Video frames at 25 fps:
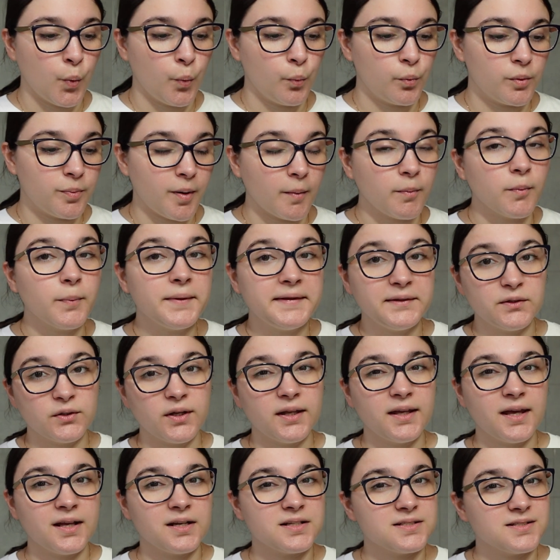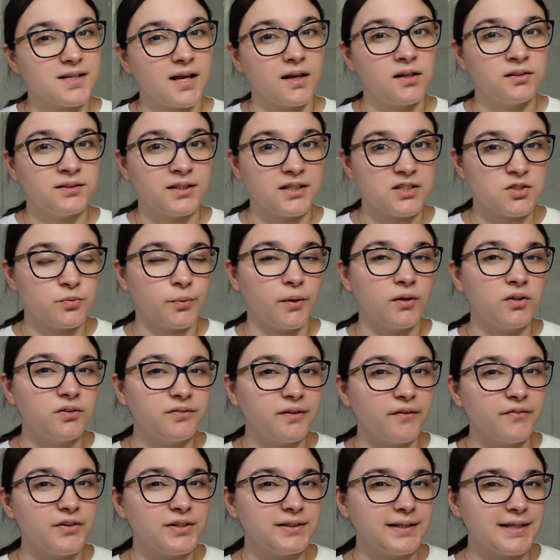we're probably looking at a cycle day twelve
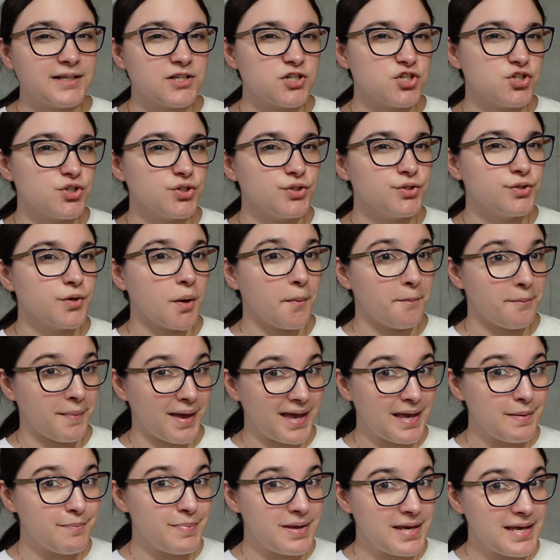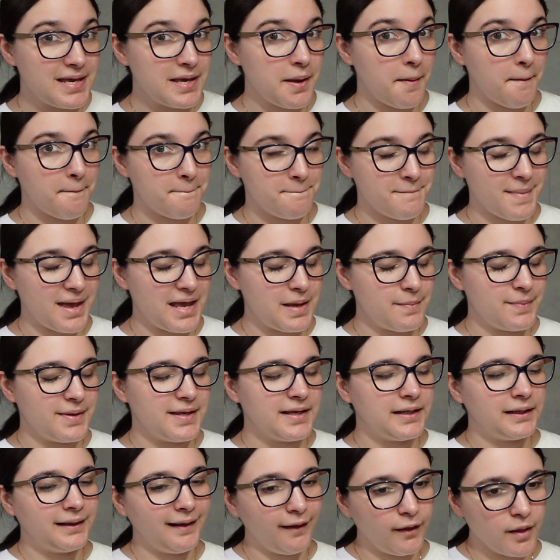ovulation, maybe,
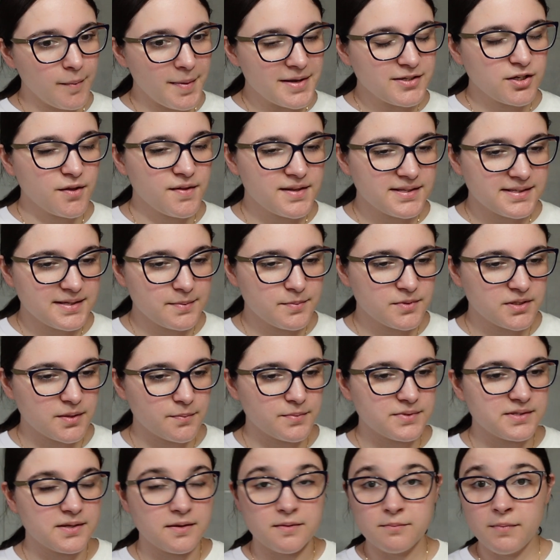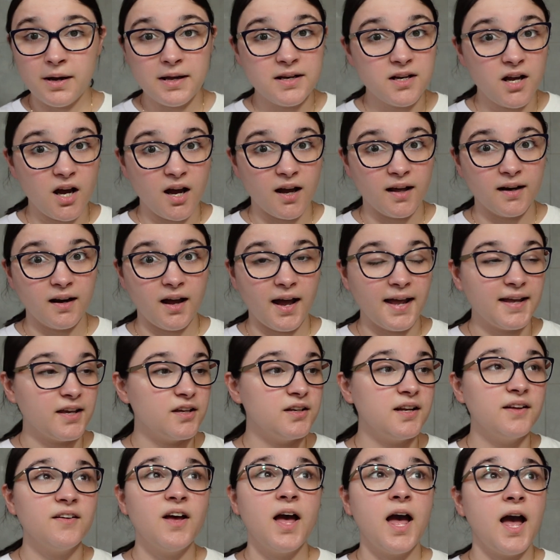maybe. Clearly based on the symptoms, might not. I
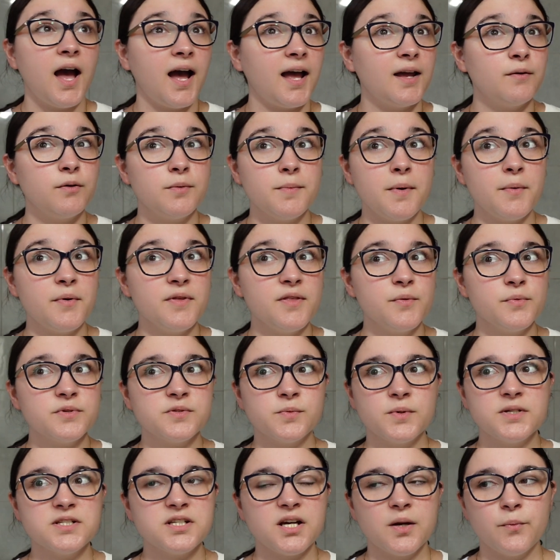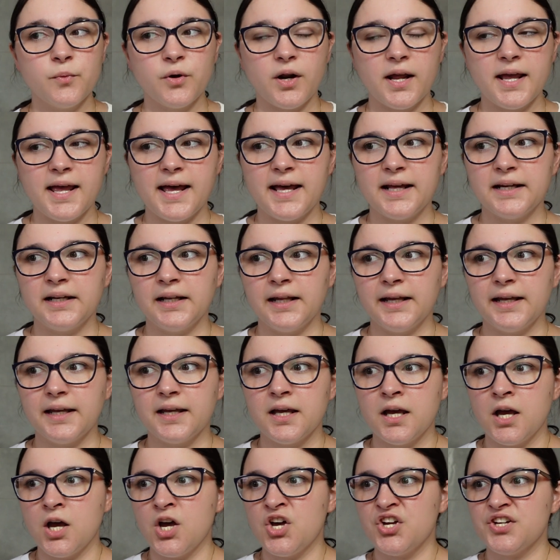could, I remember there was one time where I had
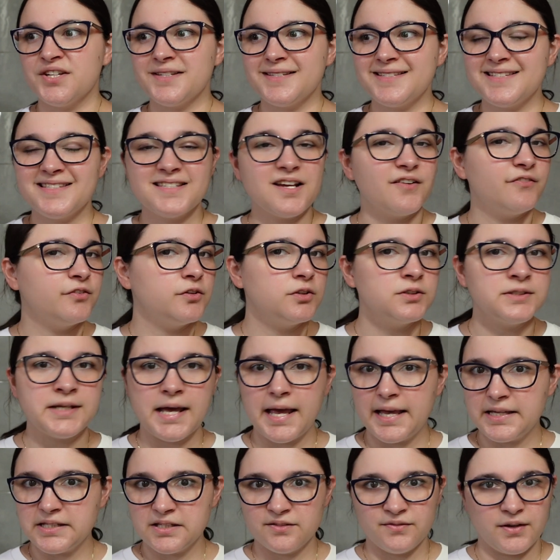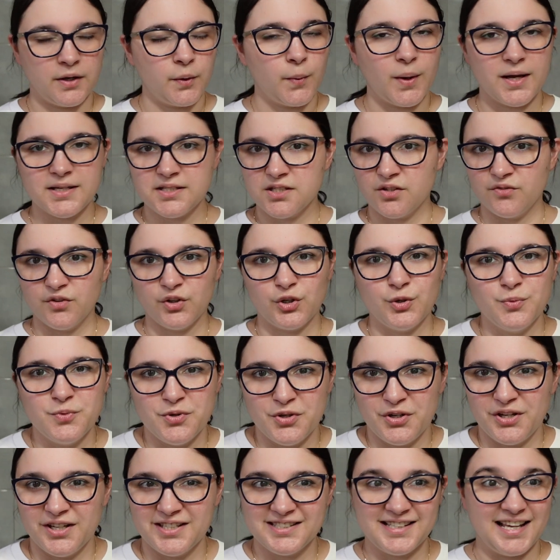like several days of egg white, cervical
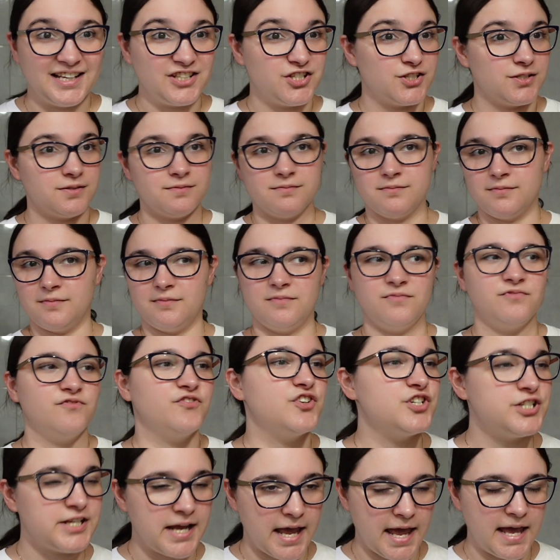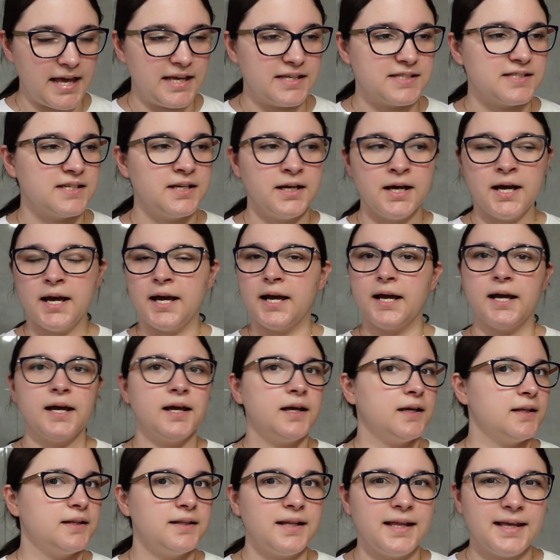mucus, like just for days.
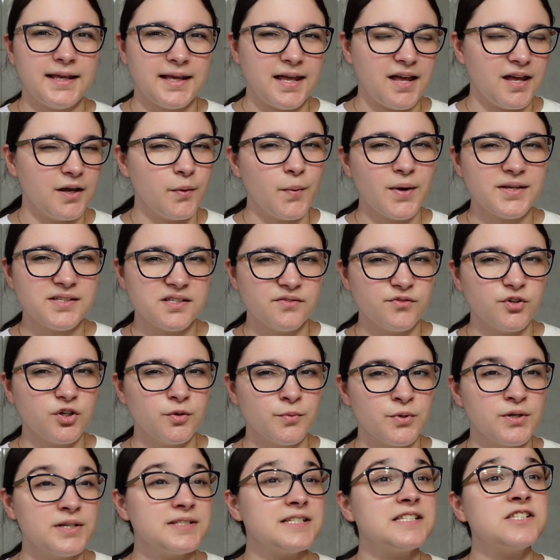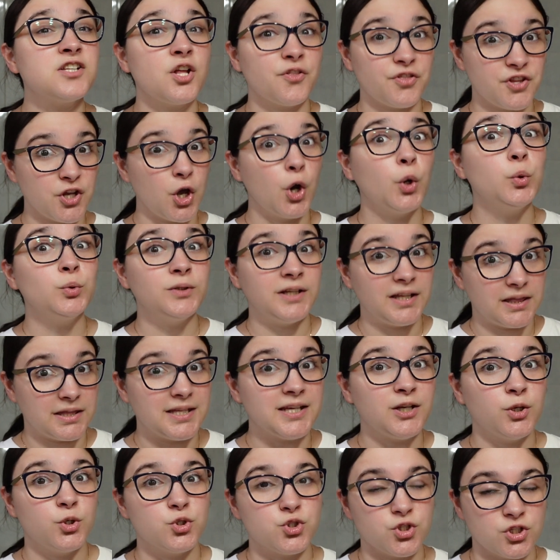Like egg white, cervical mucus is not the only
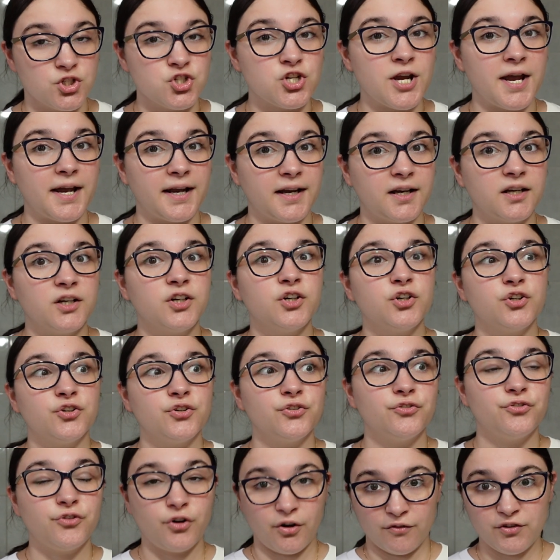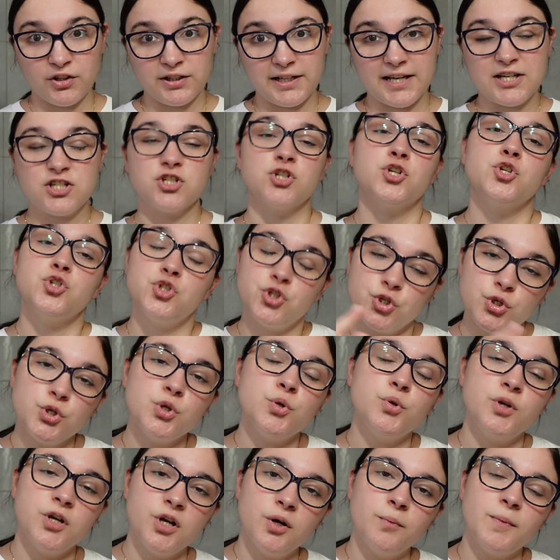thing you should check for ovulation. Do
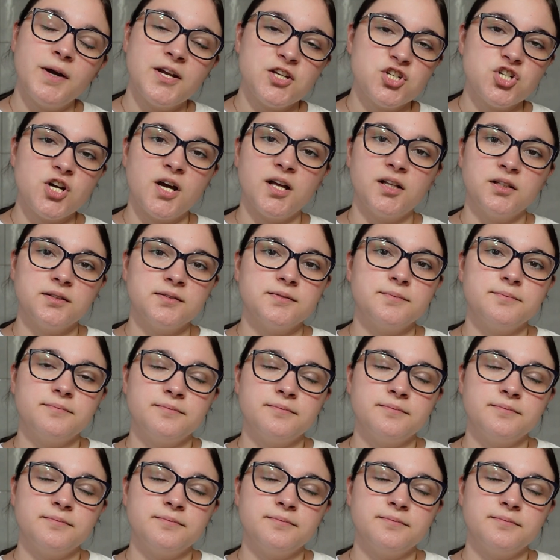you hear my child